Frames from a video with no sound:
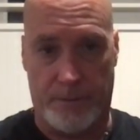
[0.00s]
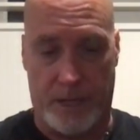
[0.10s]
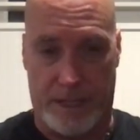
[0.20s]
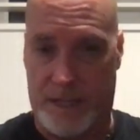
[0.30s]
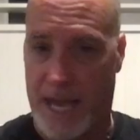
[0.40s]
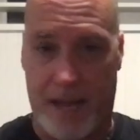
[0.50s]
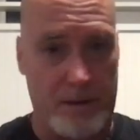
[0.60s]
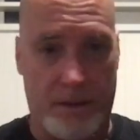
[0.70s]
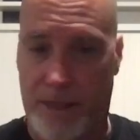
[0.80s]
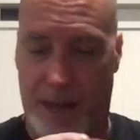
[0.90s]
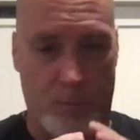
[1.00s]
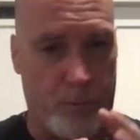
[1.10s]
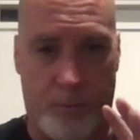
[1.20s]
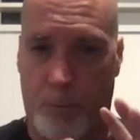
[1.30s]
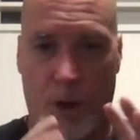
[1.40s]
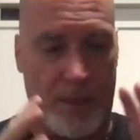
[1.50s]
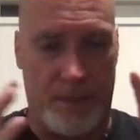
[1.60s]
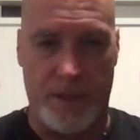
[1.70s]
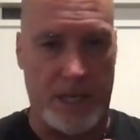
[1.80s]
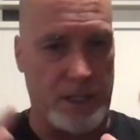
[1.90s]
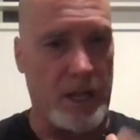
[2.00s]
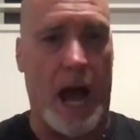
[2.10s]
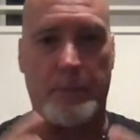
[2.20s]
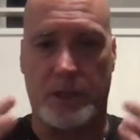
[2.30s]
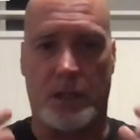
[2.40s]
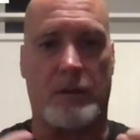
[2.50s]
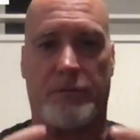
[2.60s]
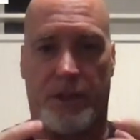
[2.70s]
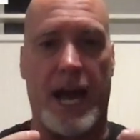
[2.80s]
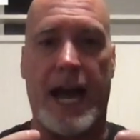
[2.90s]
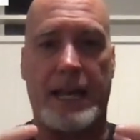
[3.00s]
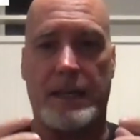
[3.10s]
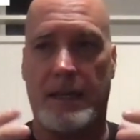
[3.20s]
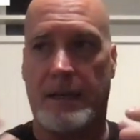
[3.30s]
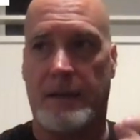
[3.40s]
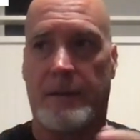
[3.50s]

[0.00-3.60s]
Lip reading: that when the adoption of that